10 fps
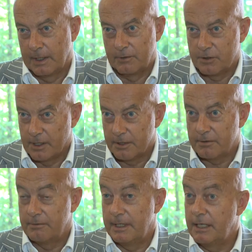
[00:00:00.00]

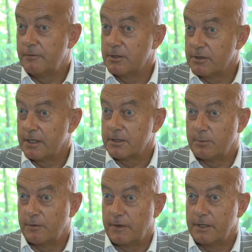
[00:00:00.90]
disaster relief, disaster
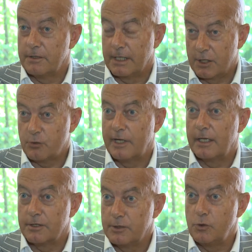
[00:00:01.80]
prevention, as
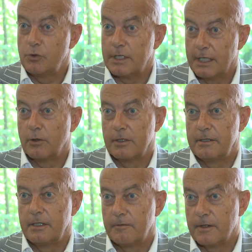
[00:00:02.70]
well as new
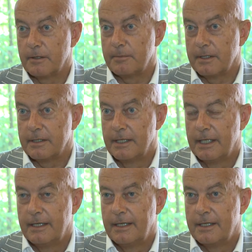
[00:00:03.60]
technology development.
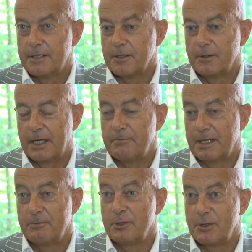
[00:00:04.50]
So
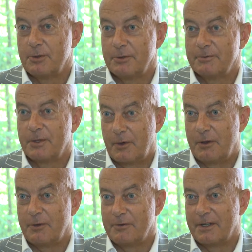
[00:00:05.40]
I'm also
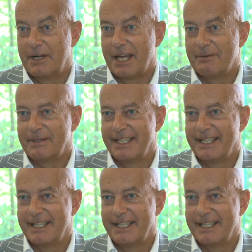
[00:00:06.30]
with you, very happy.